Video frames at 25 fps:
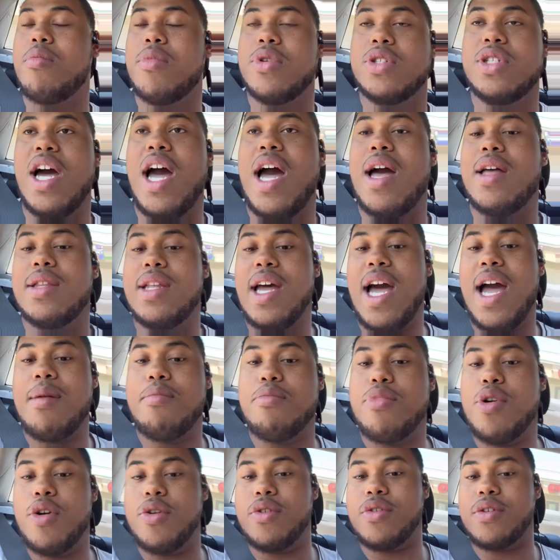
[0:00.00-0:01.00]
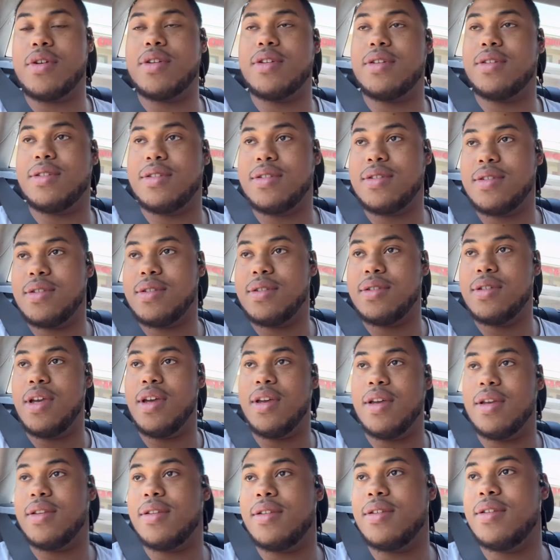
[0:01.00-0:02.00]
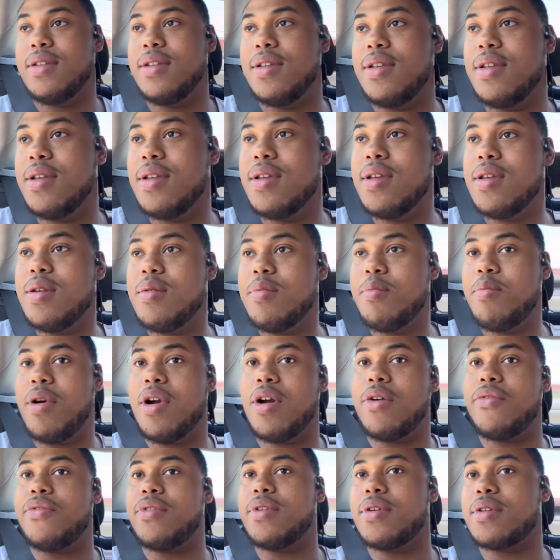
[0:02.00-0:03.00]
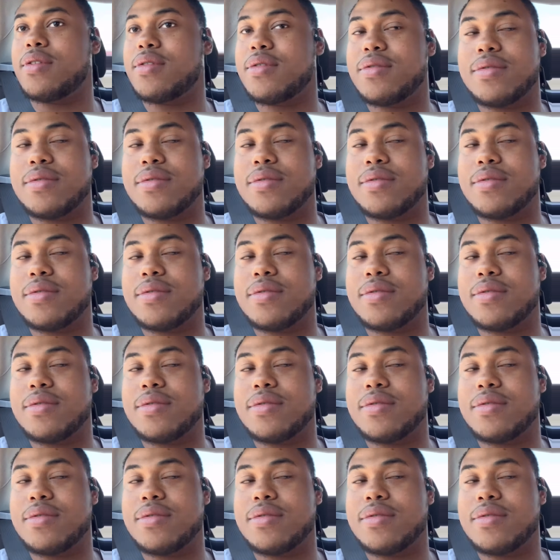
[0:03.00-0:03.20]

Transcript: Yeah. Perfect.